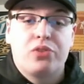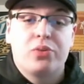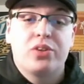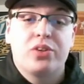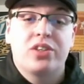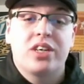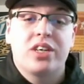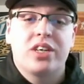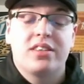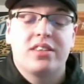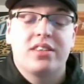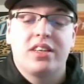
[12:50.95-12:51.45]
What do
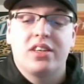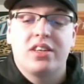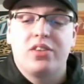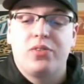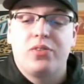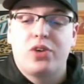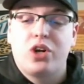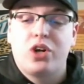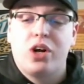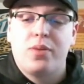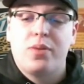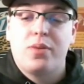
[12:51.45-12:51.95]
you guys think? Leave your
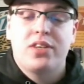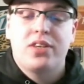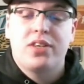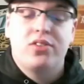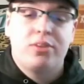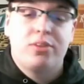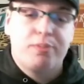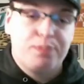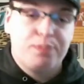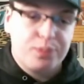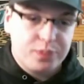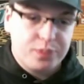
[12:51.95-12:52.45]

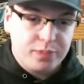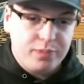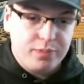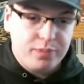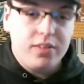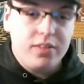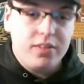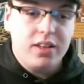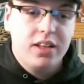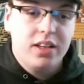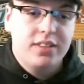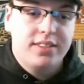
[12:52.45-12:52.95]
comments
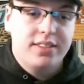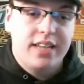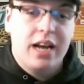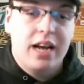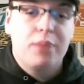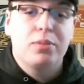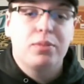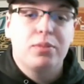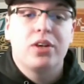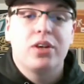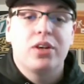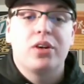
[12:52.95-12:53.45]
down
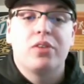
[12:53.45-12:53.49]
below.